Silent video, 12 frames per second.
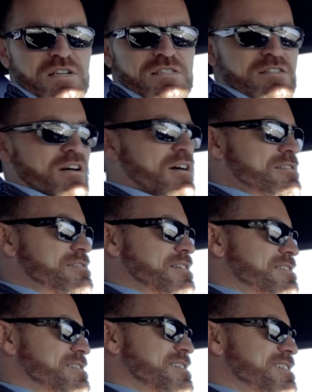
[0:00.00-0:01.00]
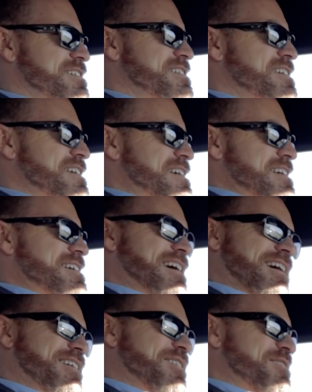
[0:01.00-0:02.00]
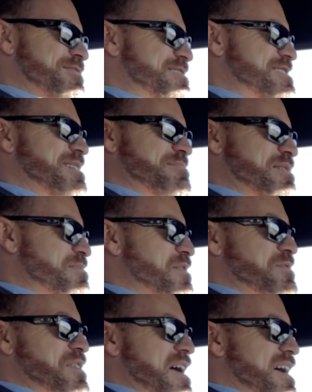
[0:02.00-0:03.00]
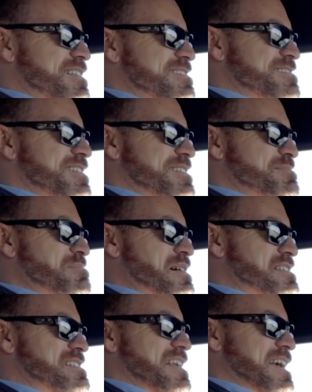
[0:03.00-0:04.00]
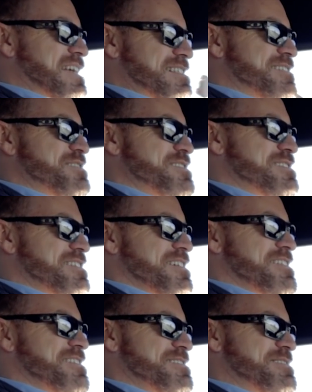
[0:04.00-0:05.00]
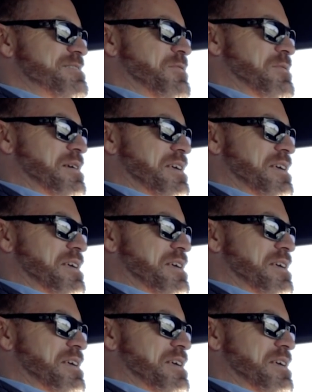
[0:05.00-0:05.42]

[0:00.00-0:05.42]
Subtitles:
the exhaust, and I don't know, there's something about that and Mustang that just kind of go